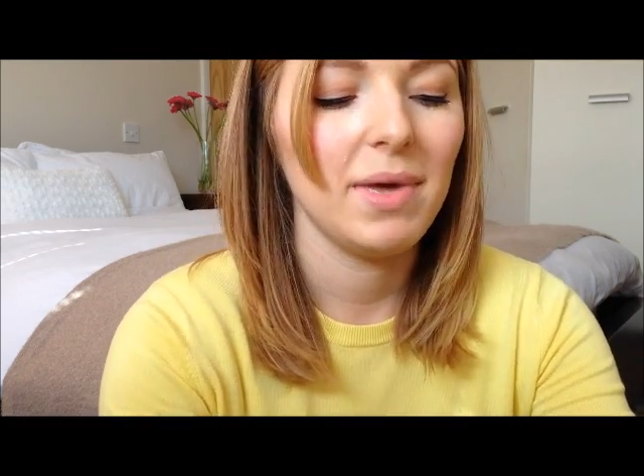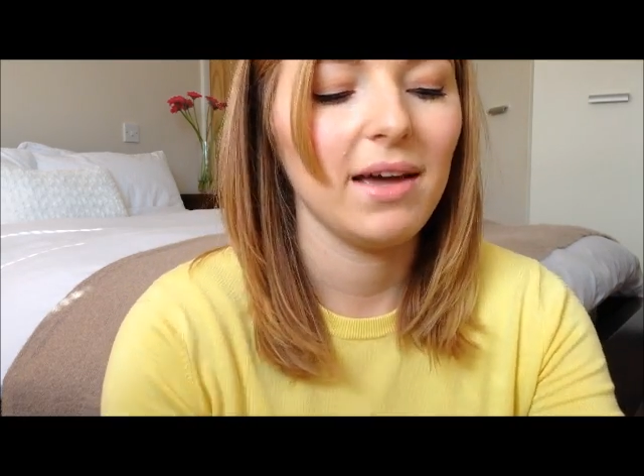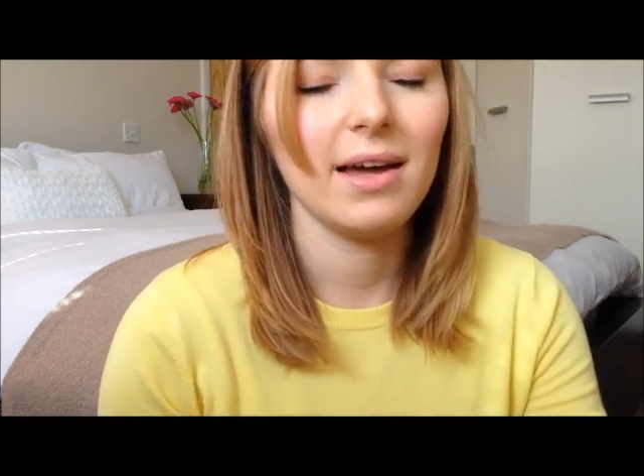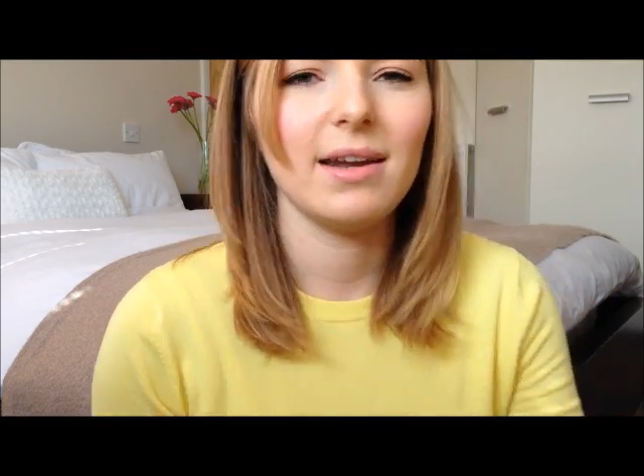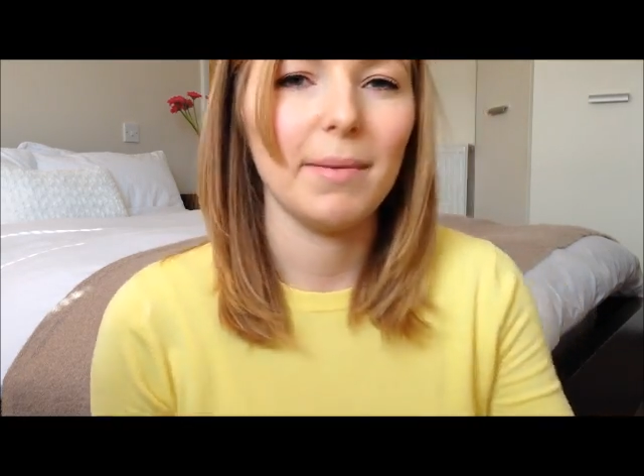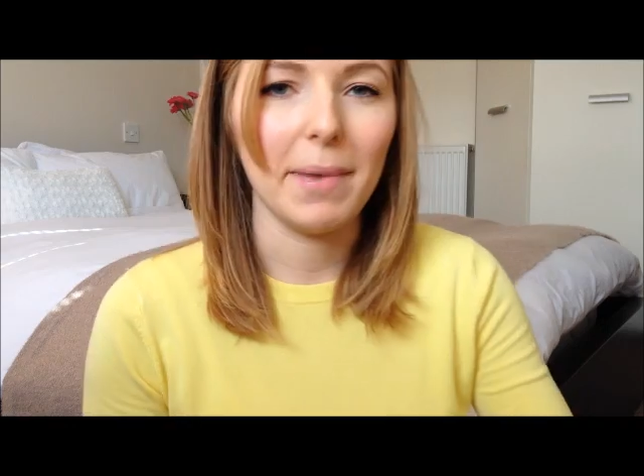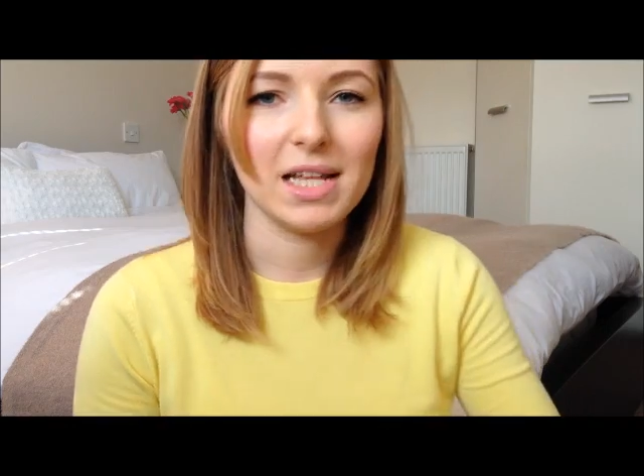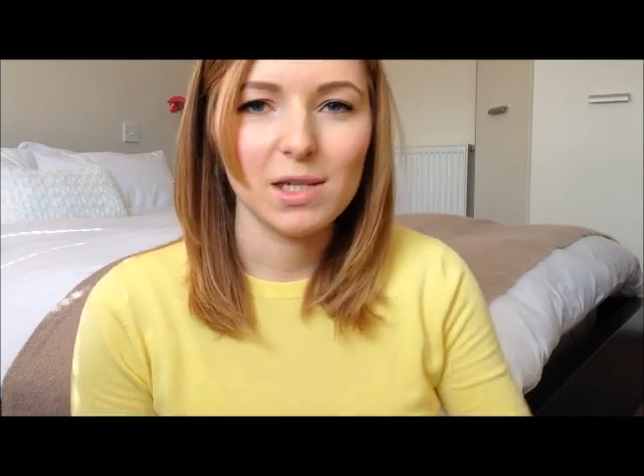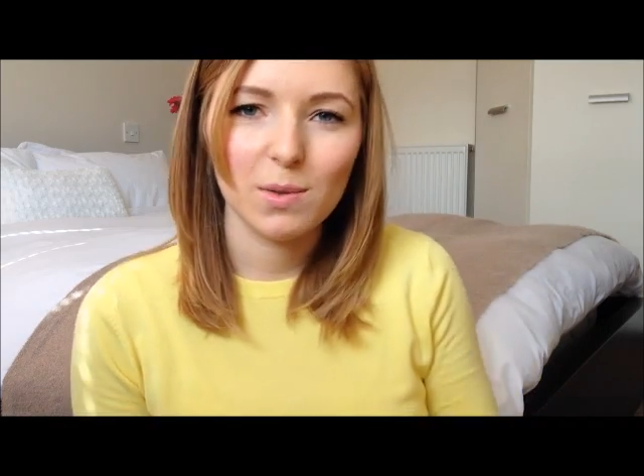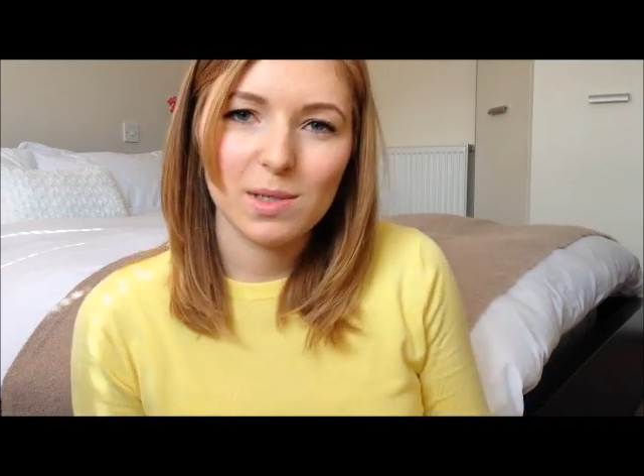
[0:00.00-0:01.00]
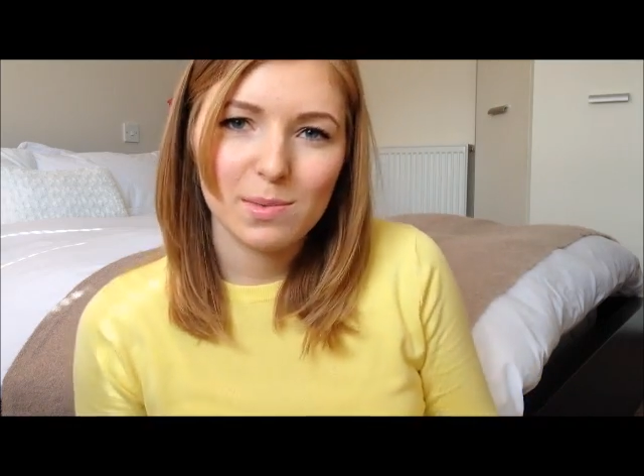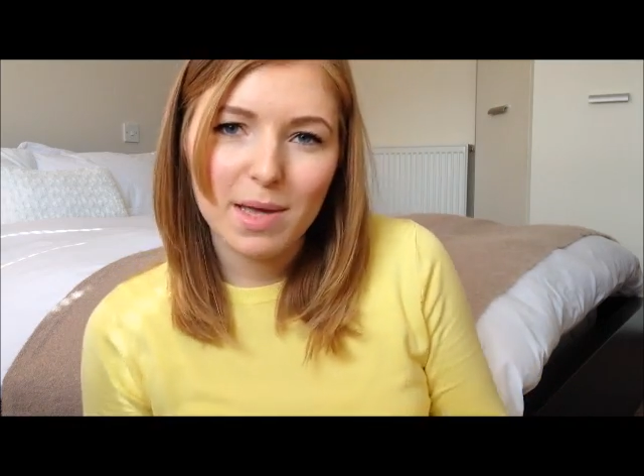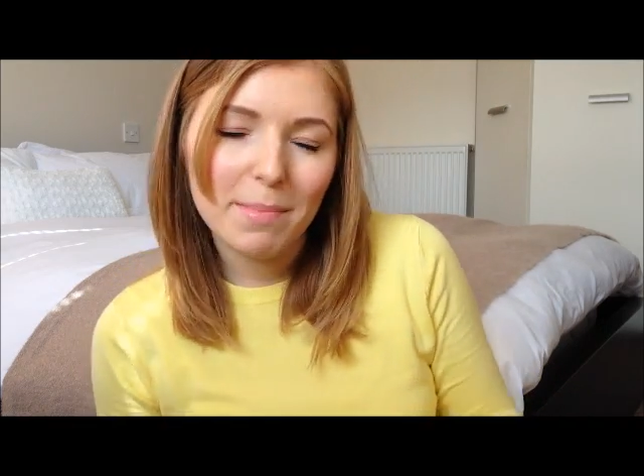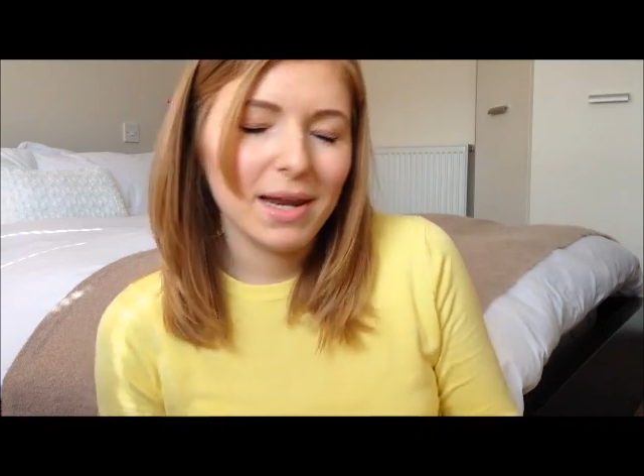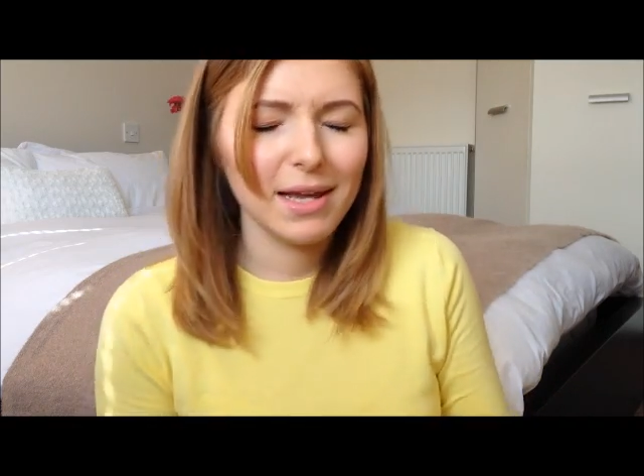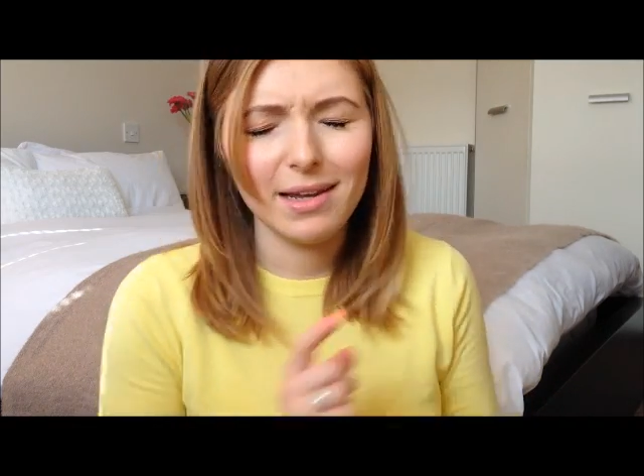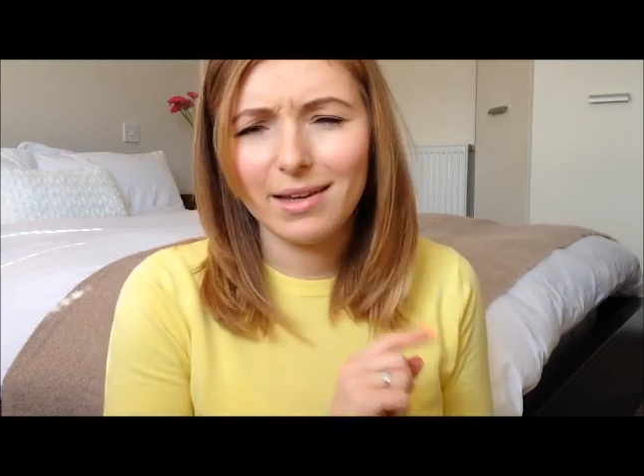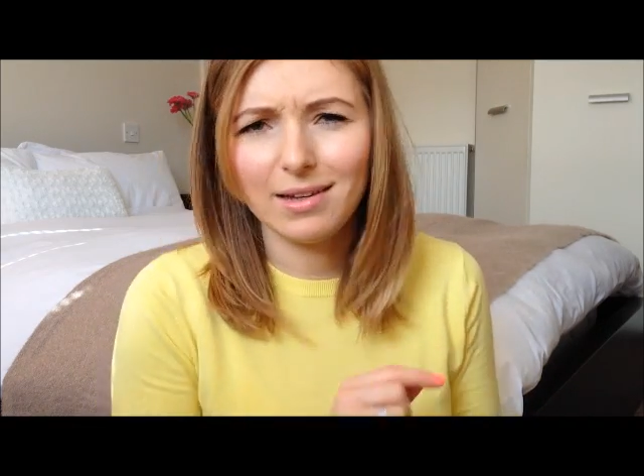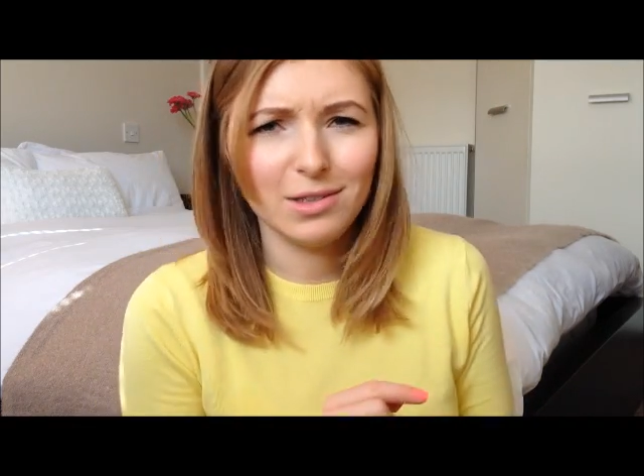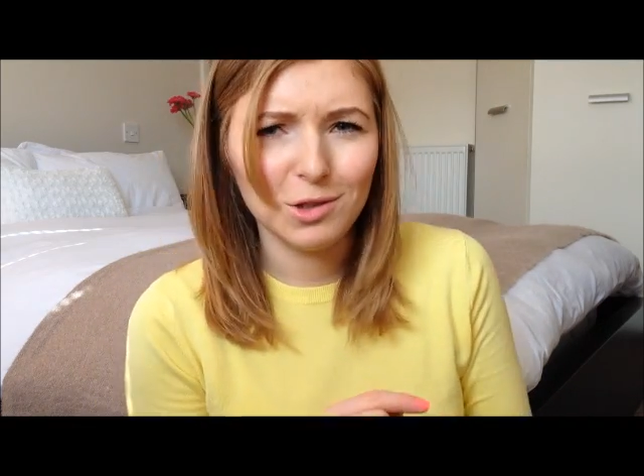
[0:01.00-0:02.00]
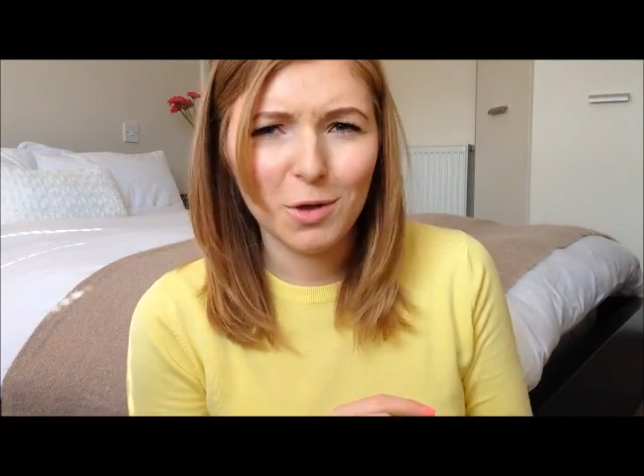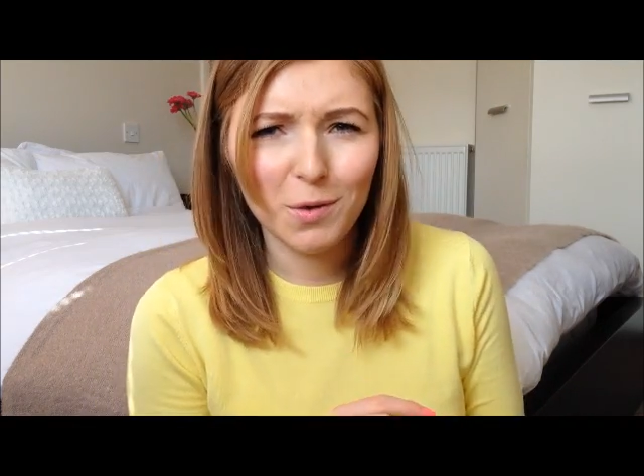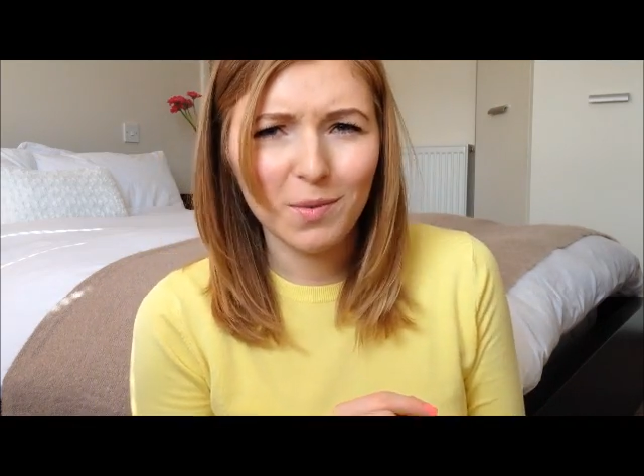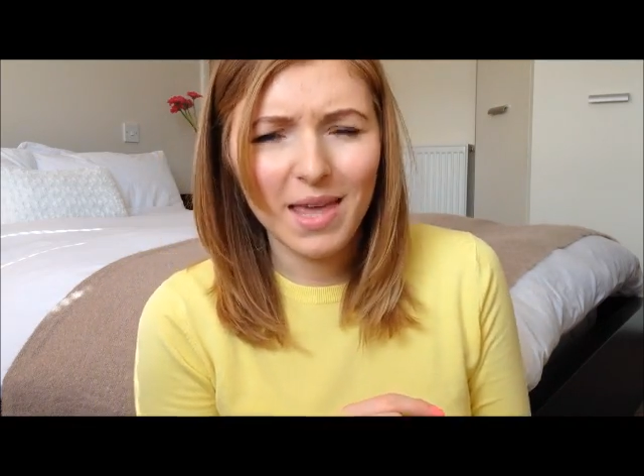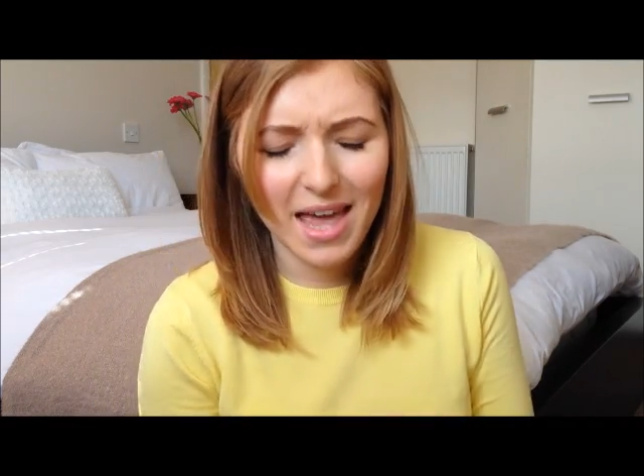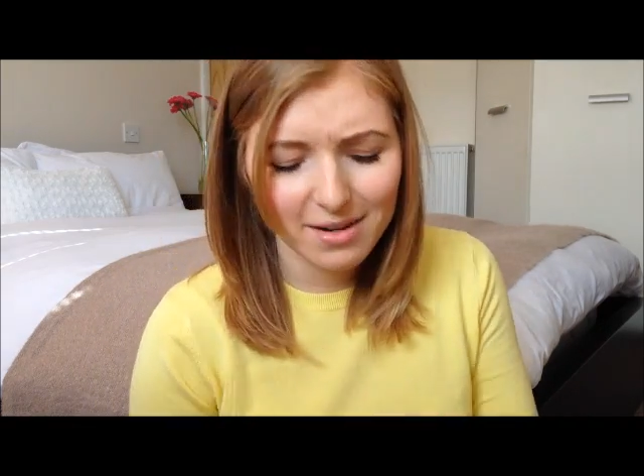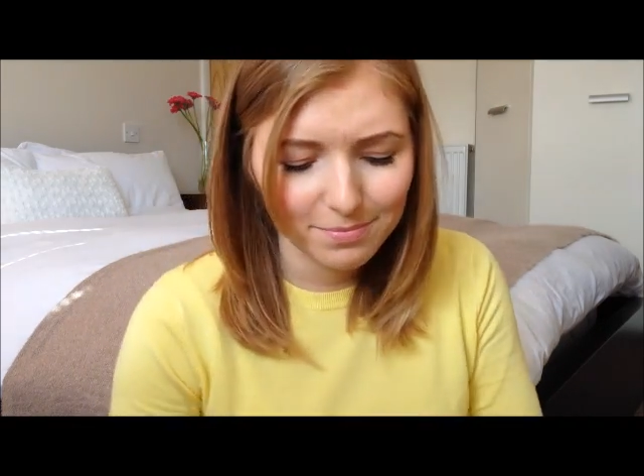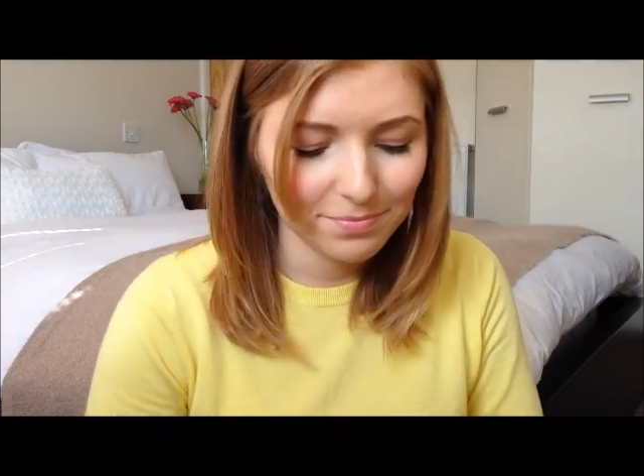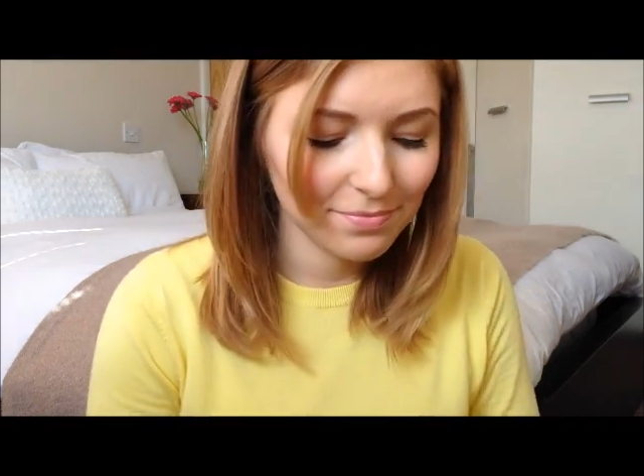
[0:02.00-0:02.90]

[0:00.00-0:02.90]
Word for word: I got it on my toes as well, but I ain't going to show you that.